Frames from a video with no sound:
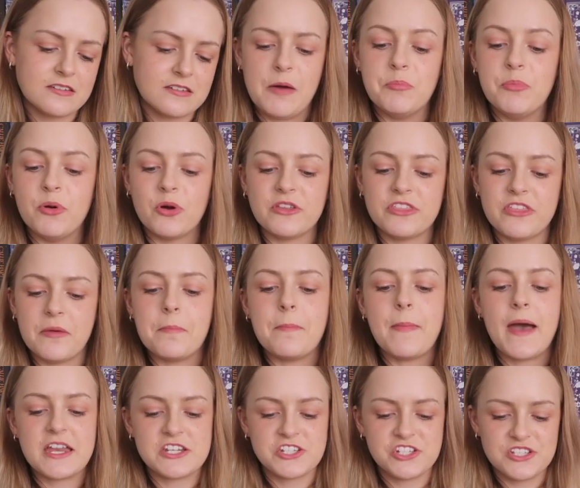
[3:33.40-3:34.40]
a book that
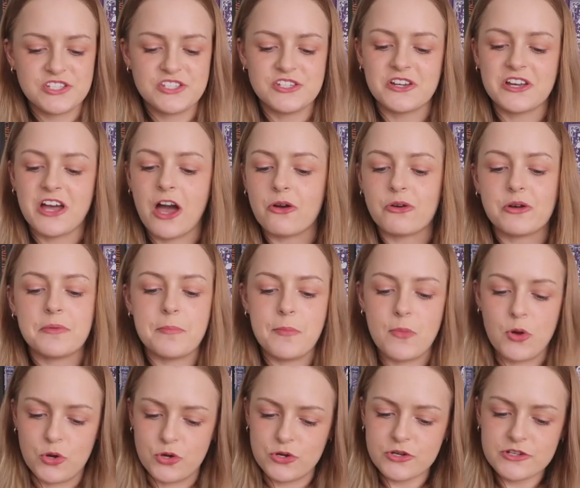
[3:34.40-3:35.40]
matches your current
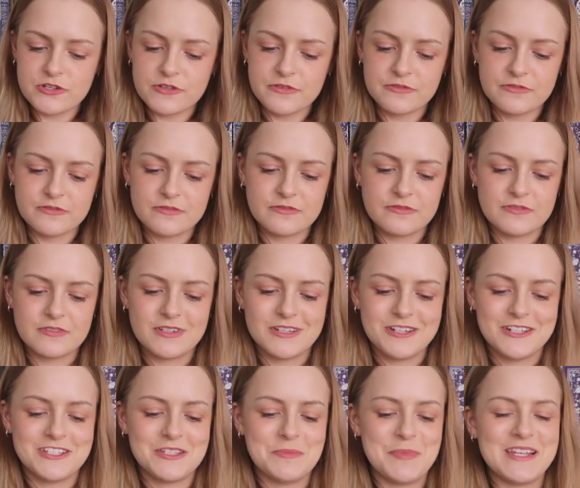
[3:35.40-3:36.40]
mood.
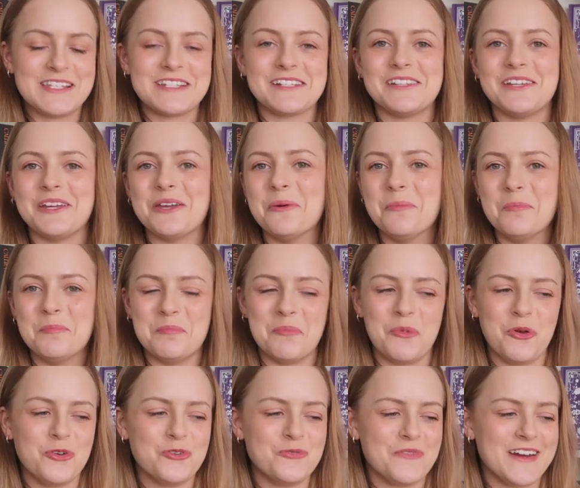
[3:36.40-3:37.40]
So basically
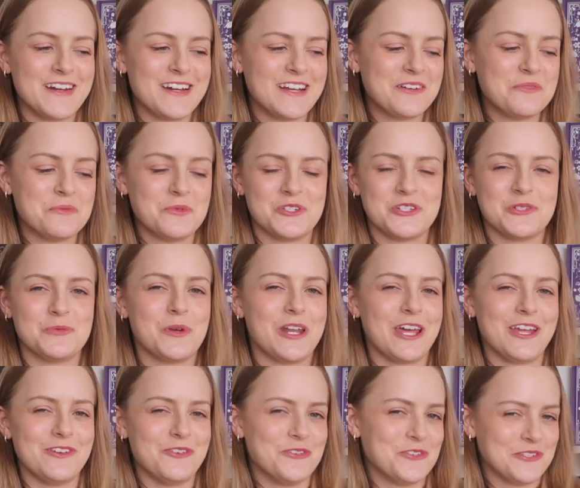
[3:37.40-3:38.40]
mood reading, which is what I
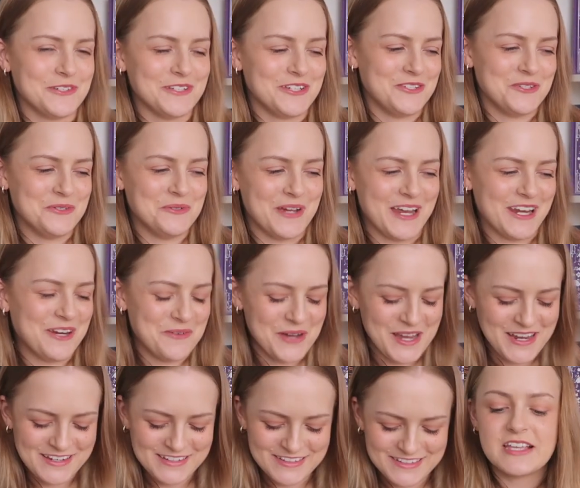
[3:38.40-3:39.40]
usually do
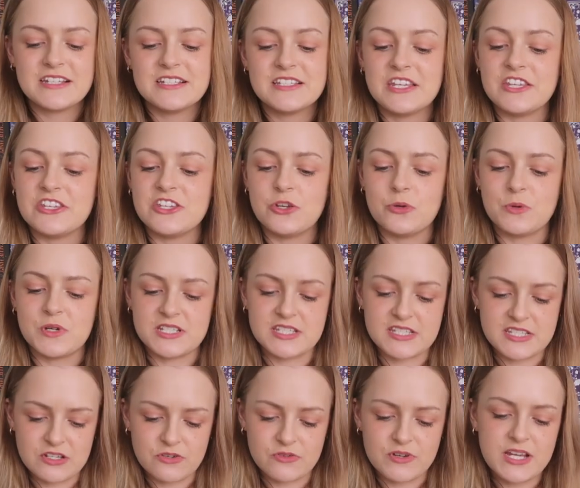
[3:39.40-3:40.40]
anyway. Continue a
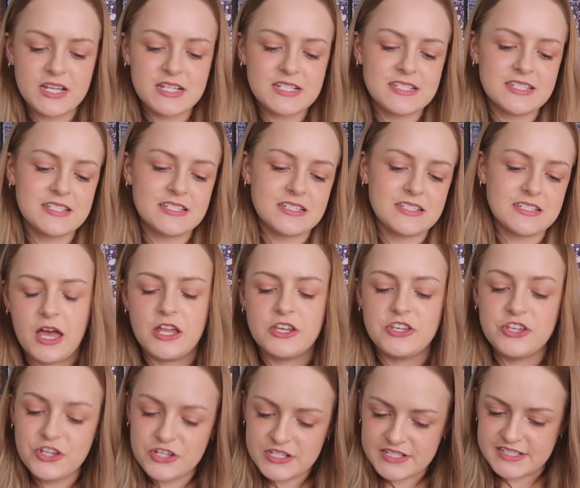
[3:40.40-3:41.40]
series, a
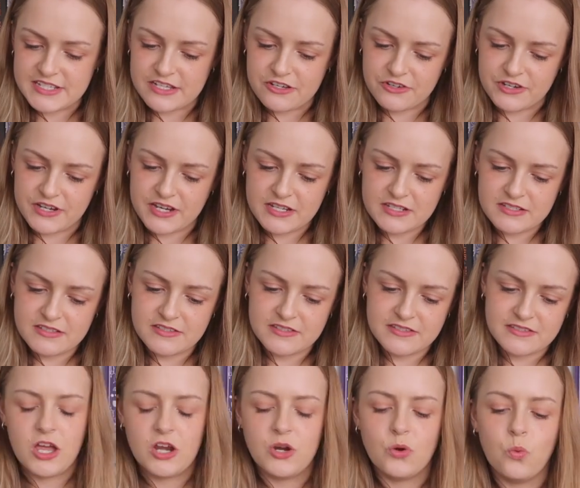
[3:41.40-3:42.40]
new
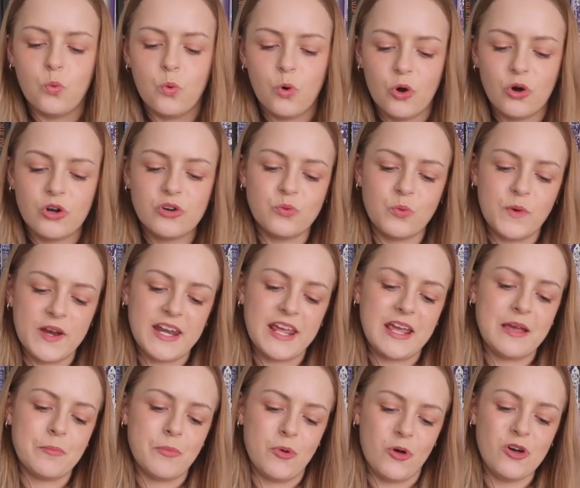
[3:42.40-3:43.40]
series, an
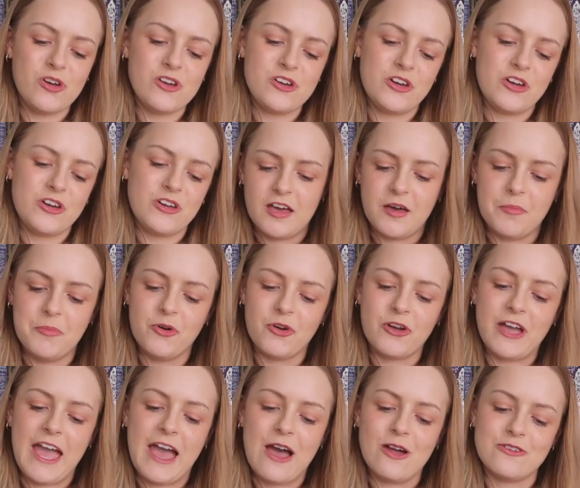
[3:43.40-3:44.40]
award-winning book, a
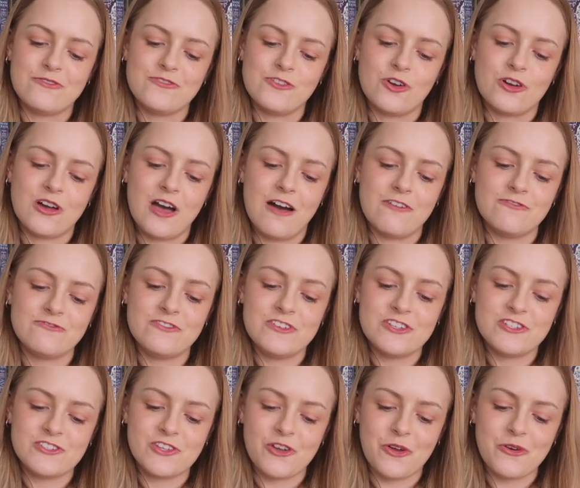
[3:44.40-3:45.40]
book out of your
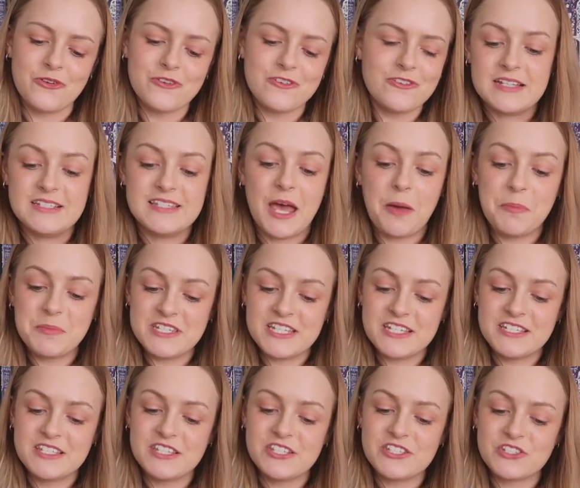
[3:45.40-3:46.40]
comfort zone, adapted to